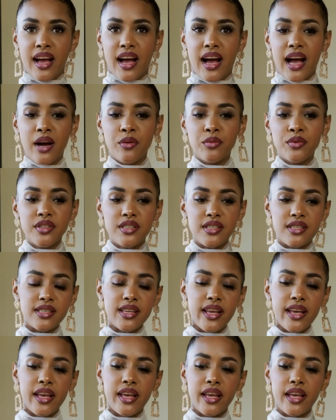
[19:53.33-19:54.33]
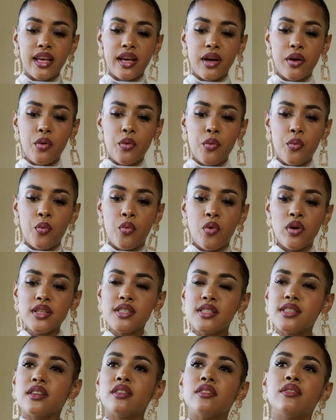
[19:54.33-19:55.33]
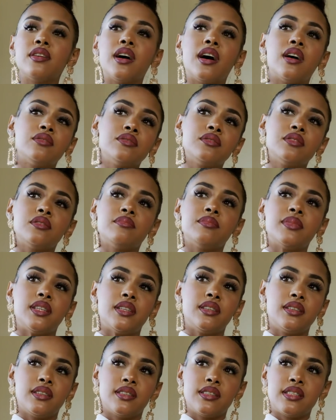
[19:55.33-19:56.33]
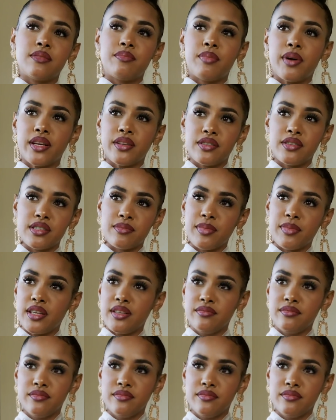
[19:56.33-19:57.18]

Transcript: I would say what's around me inspires me.